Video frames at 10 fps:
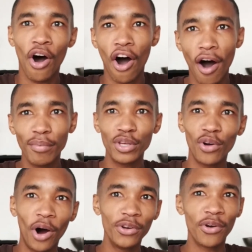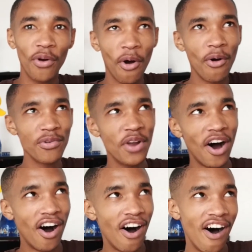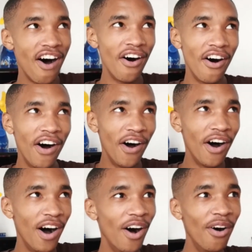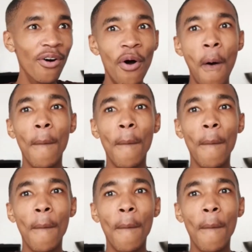I'll be on the road now.